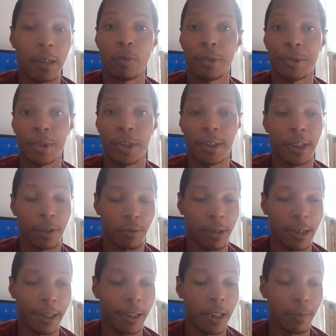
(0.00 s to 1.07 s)
He wants to sit there and
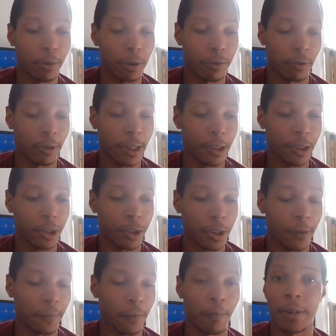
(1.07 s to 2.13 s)
try to keep his
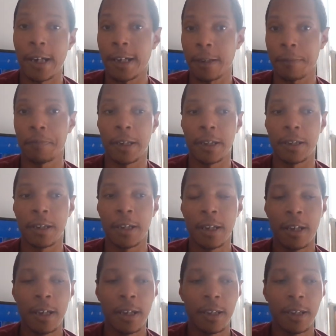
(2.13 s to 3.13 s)
relationship from Pikeman